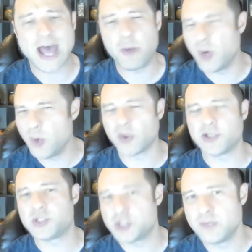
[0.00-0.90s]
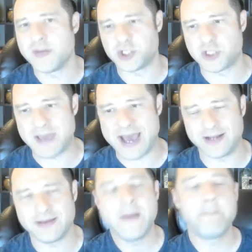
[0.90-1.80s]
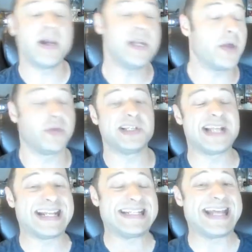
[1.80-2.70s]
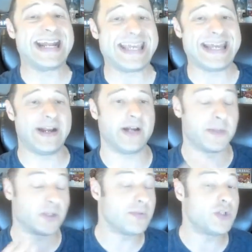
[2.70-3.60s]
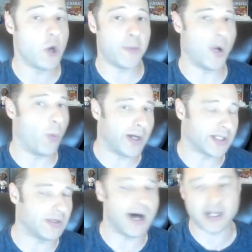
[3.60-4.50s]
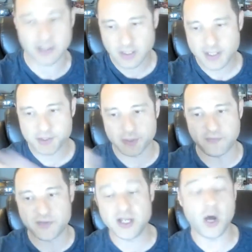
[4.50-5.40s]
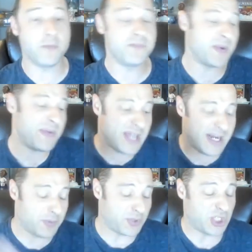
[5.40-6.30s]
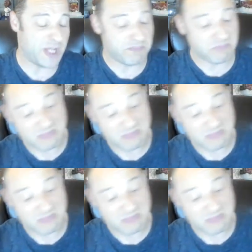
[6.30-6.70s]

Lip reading: I wouldn't worry too much about it. But no, there is not a dedicated area. But the rooms do open at 1 o'clock. So if you can go, maybe get on board the ship,